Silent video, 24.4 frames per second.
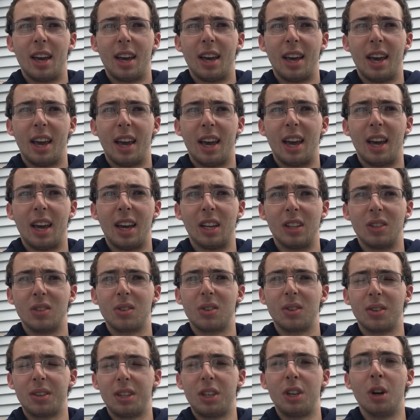And
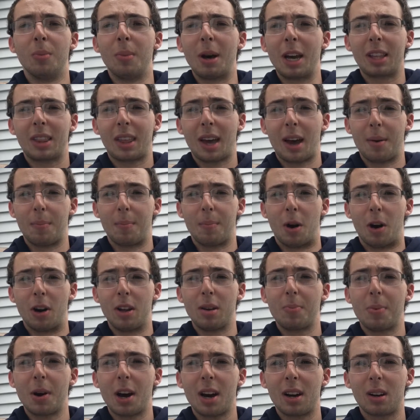you'll make that money
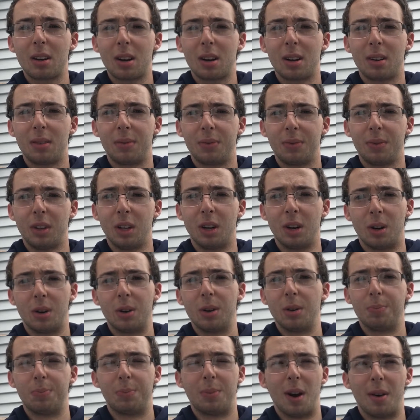back,
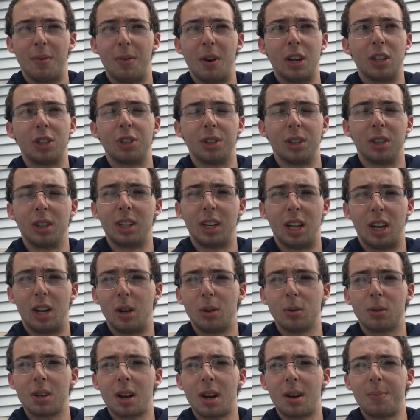eventually in
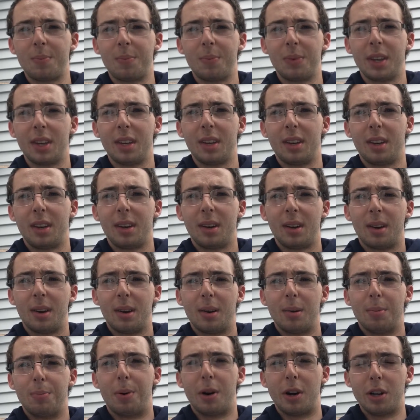no time,
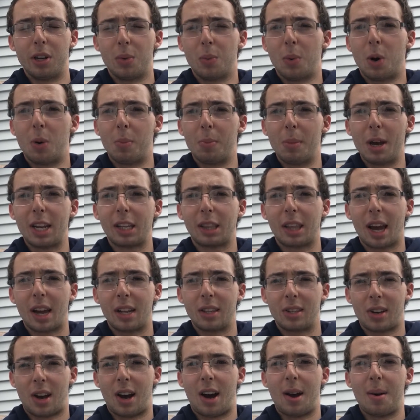but you won't make that
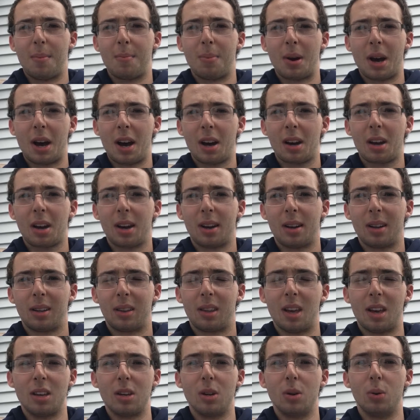time back
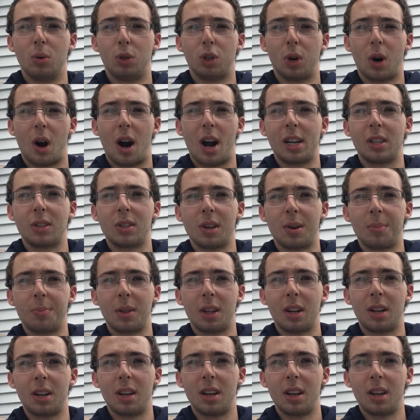that you tried
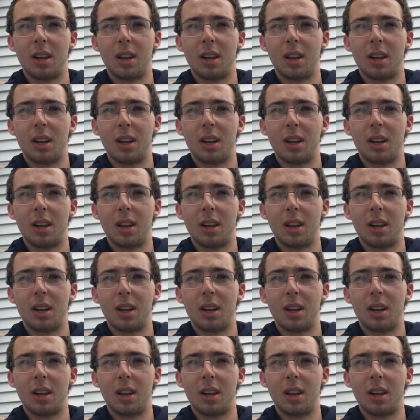something.